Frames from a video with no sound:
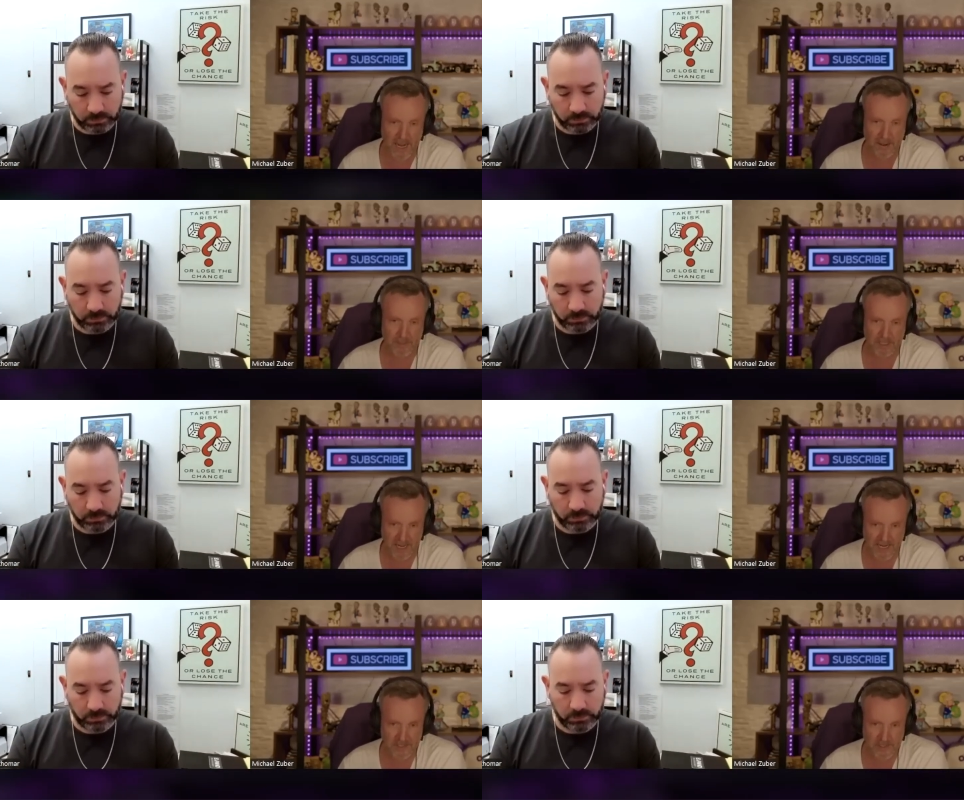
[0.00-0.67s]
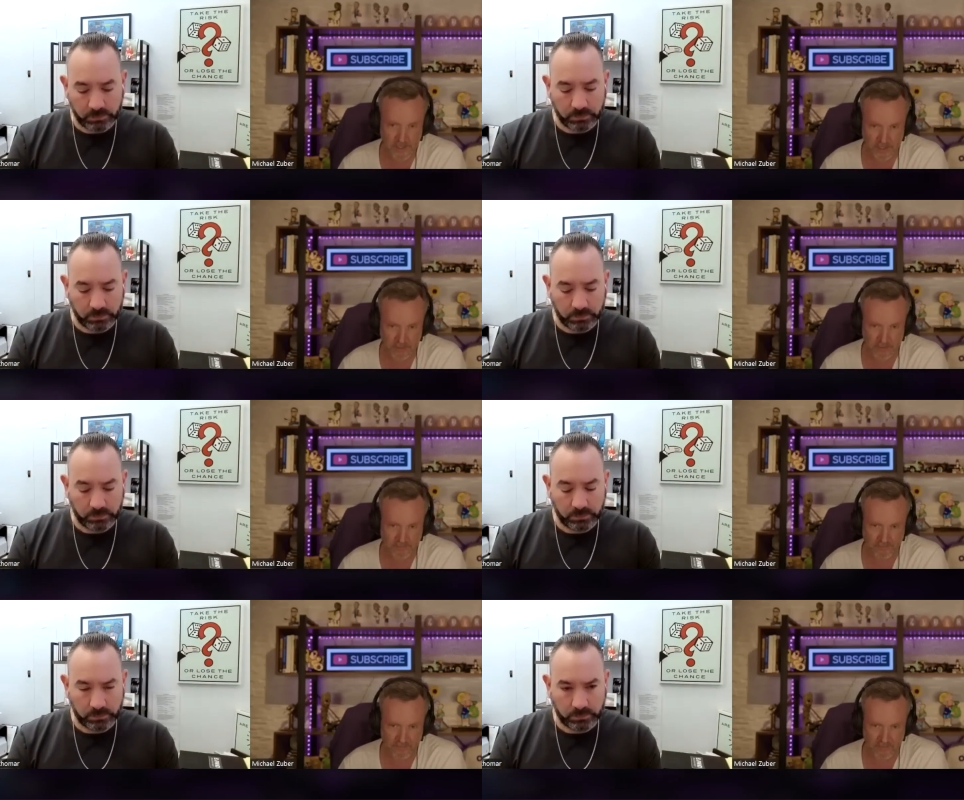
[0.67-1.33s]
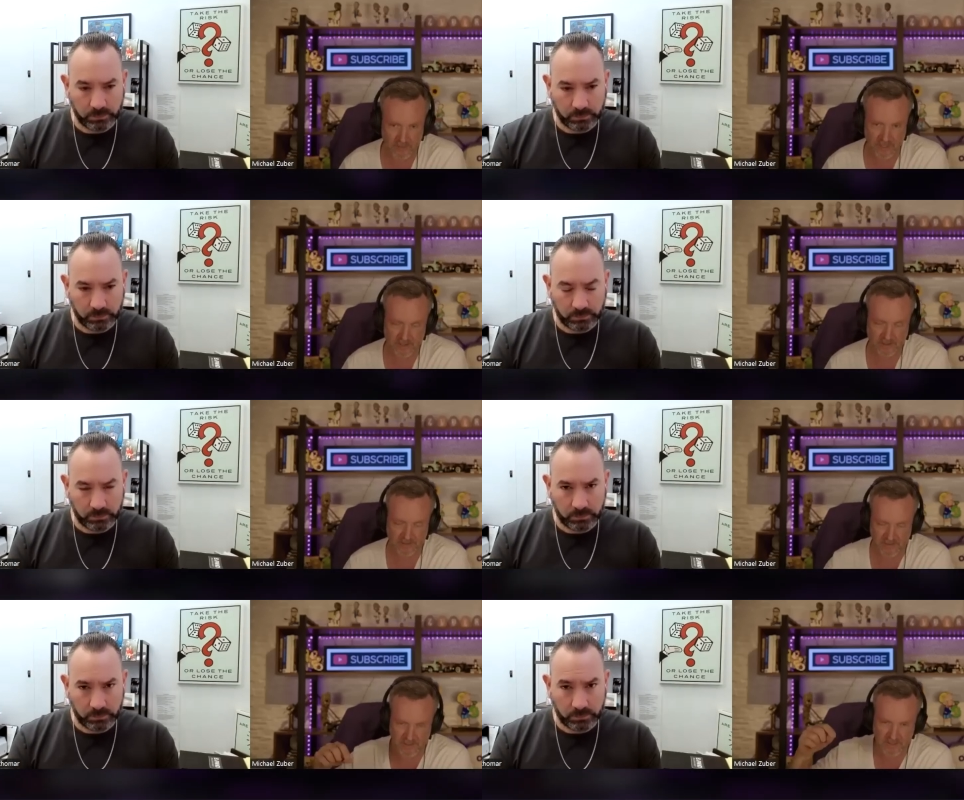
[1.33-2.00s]
Speaker 1: what happened last year.
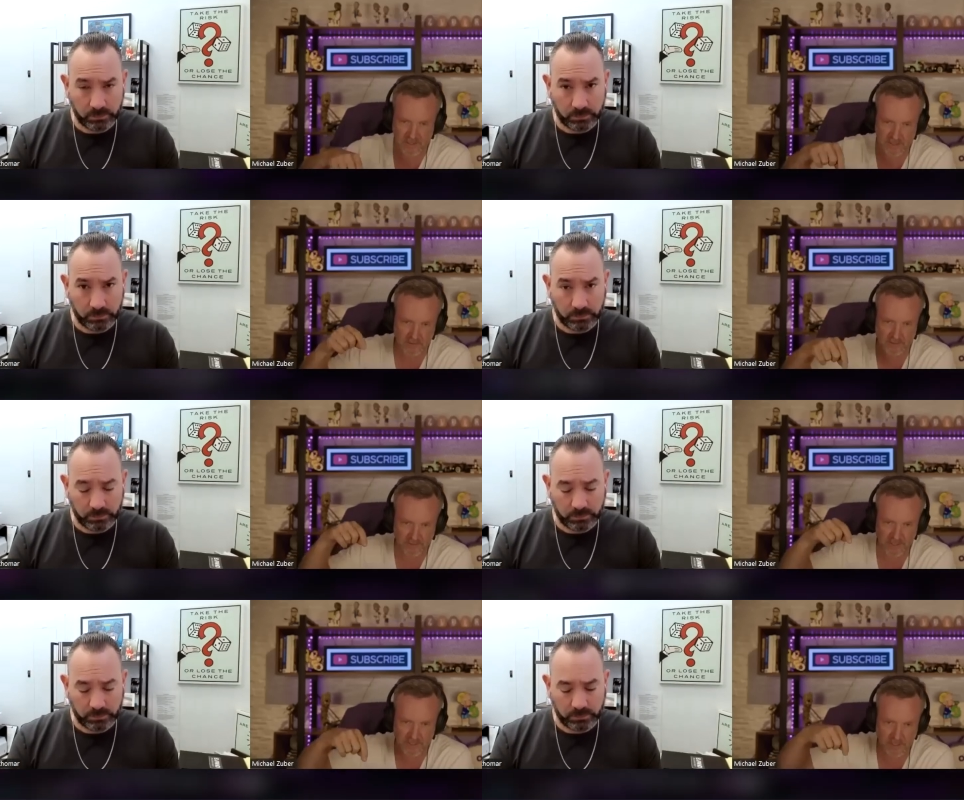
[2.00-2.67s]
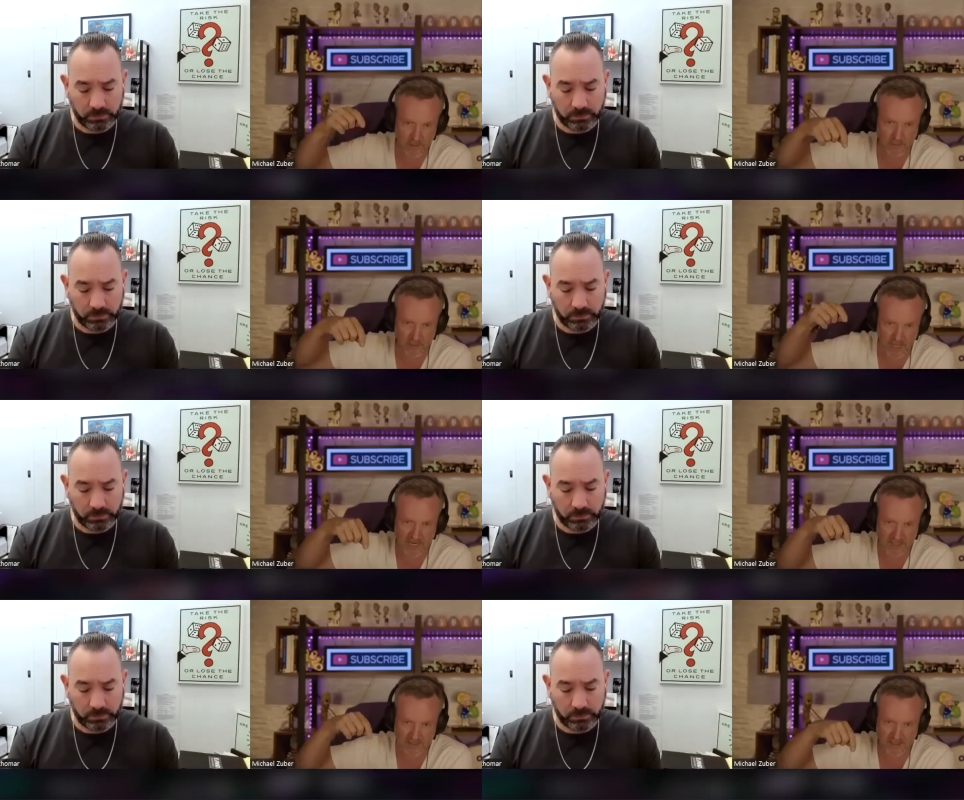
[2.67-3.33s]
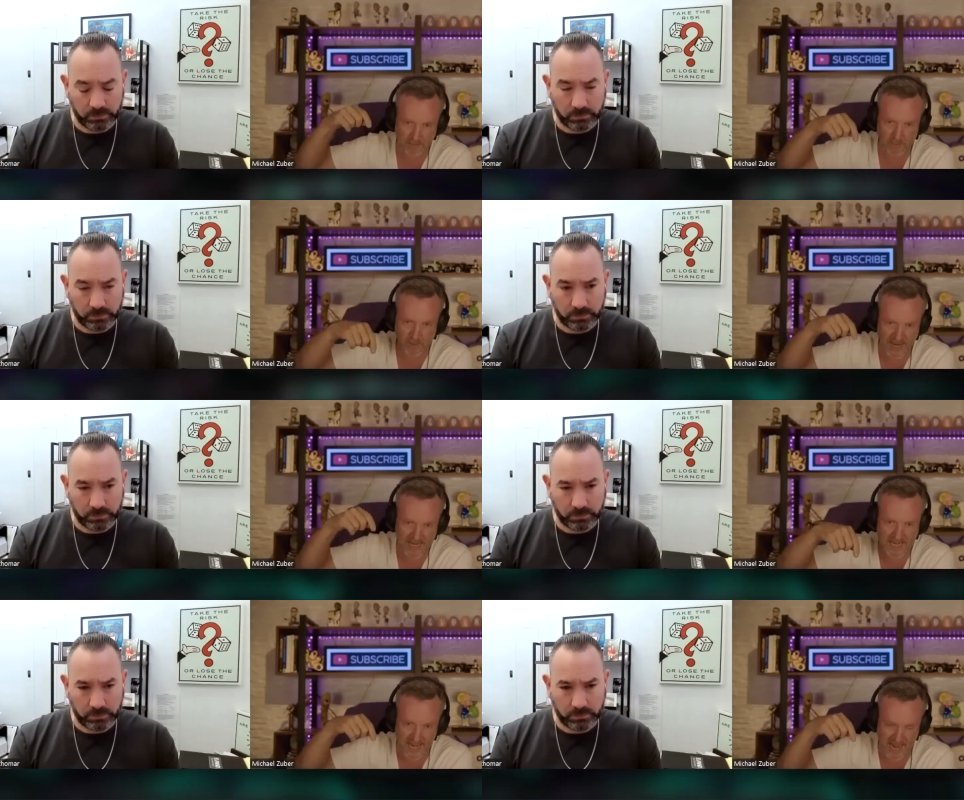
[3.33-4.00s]
It's the deals that you locked up
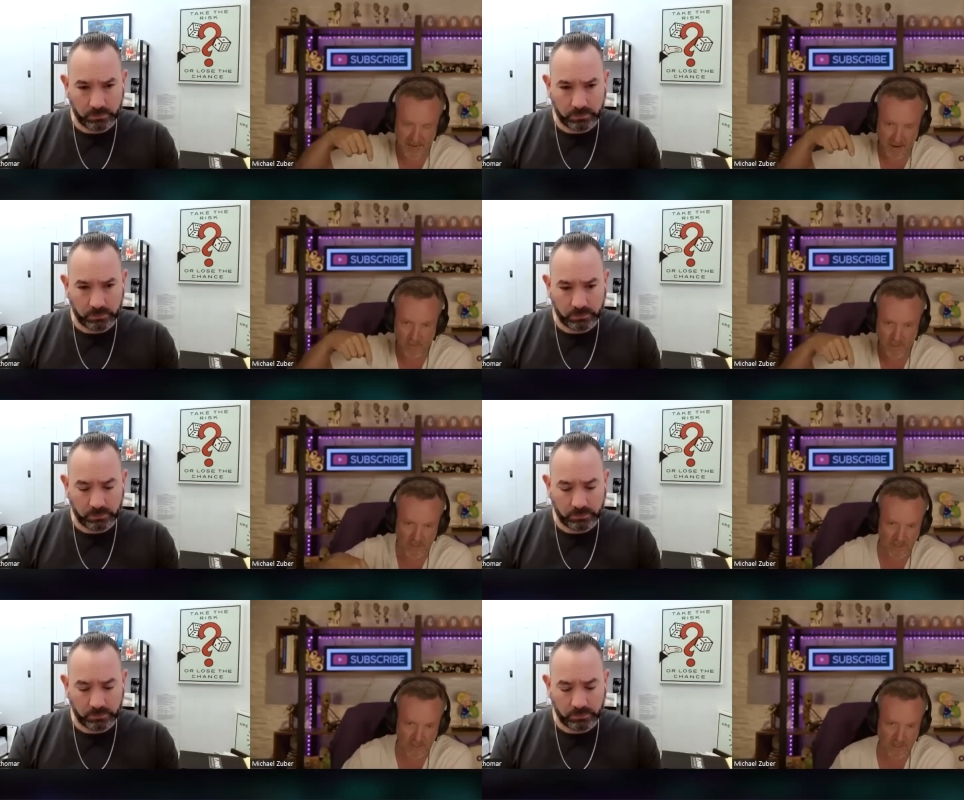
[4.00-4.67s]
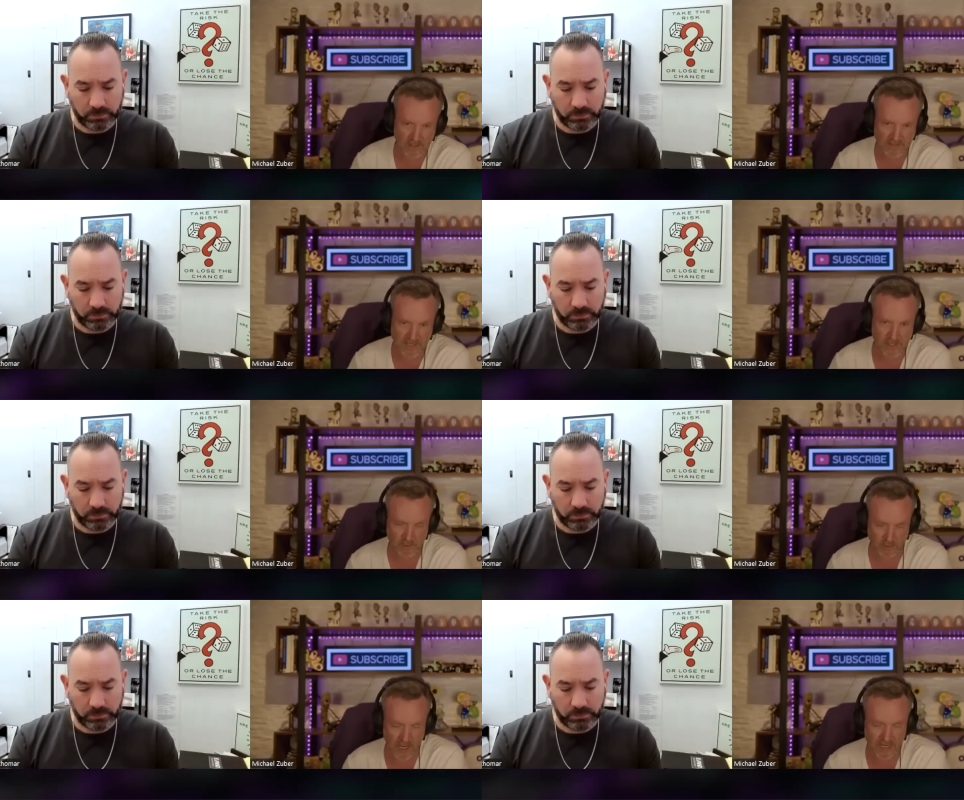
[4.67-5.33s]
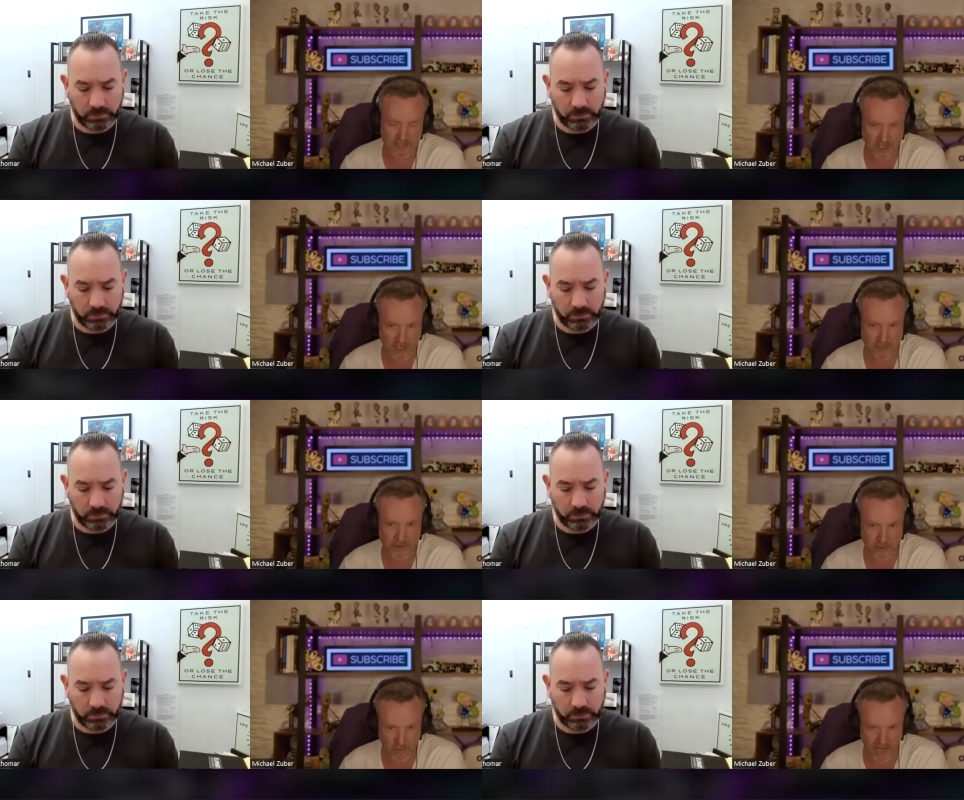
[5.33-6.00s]
right now that you lost a
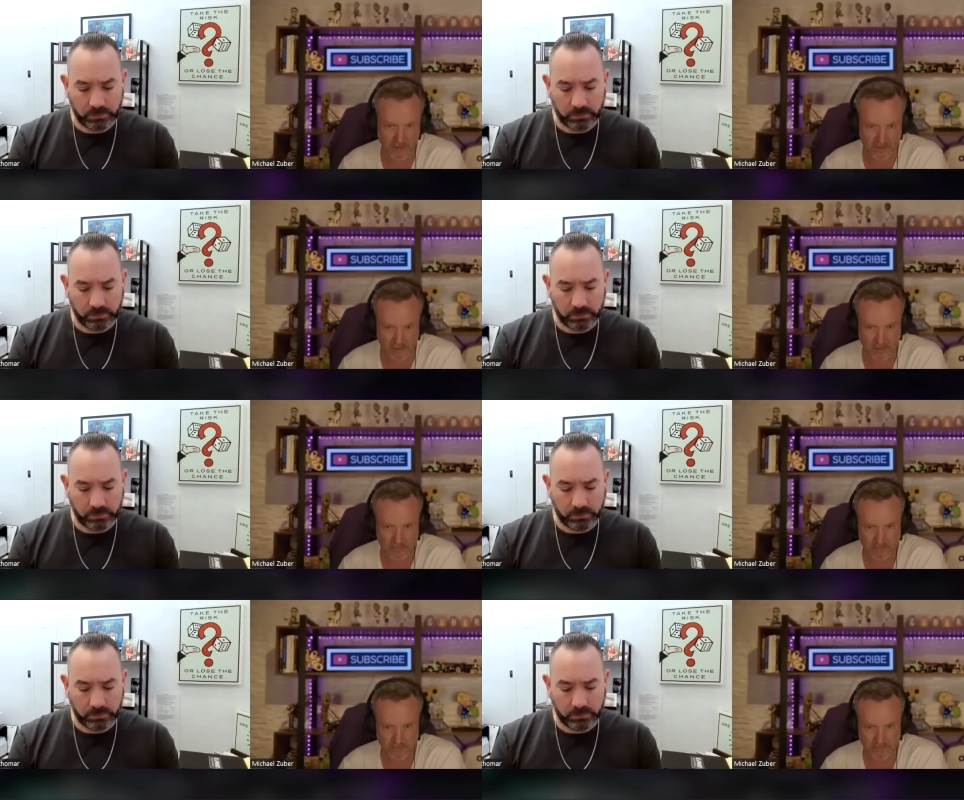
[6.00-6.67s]
hundred grand on.